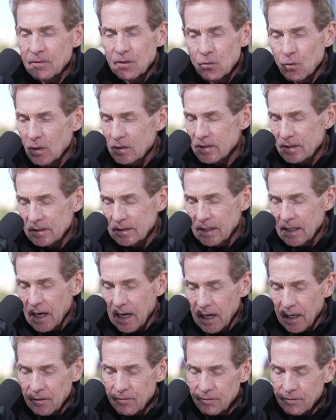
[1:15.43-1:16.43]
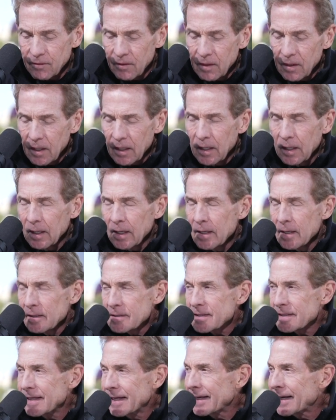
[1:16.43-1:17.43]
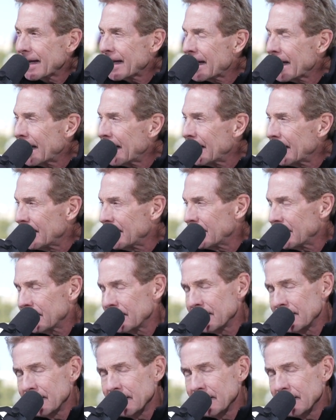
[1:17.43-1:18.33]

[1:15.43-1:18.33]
it wasn't live, said, Hey,